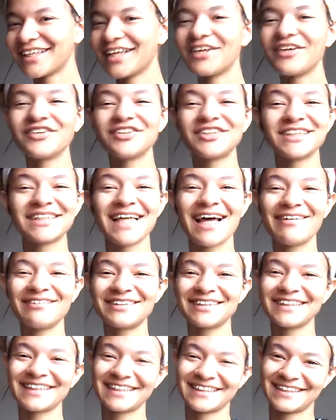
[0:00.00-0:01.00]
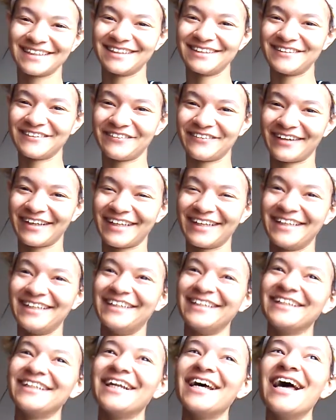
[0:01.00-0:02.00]
You'll just have to listen to
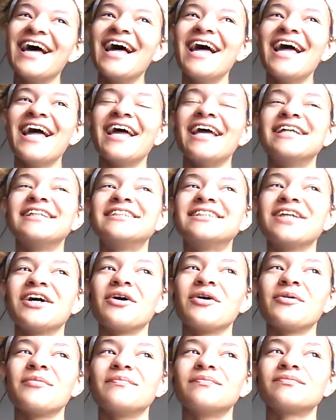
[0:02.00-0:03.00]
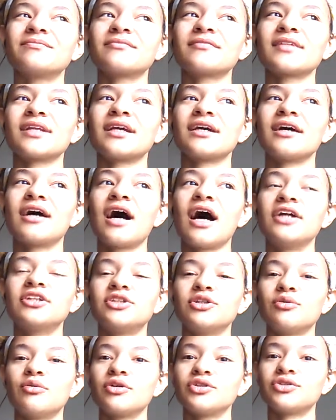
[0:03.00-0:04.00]
it. It's I
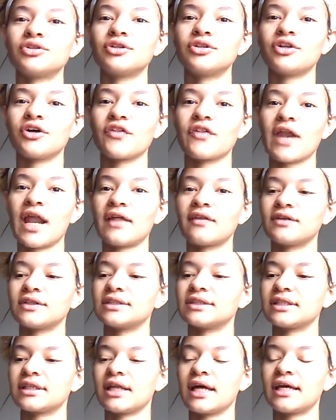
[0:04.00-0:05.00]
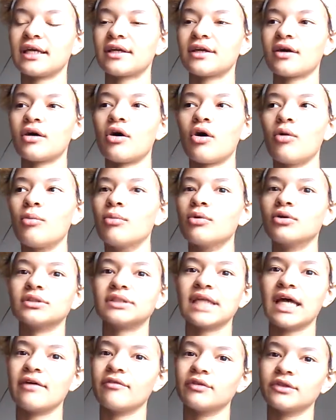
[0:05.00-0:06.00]
do want you to know that I listen to like
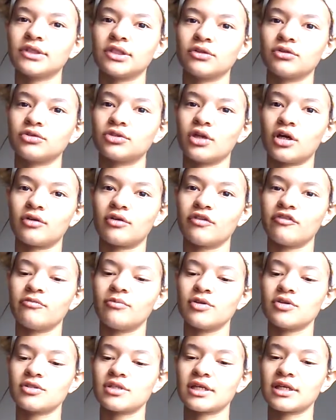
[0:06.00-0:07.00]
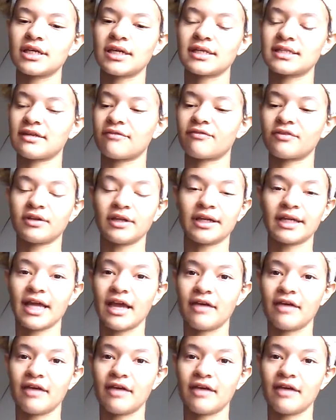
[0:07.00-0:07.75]
almost every single genre of music except for like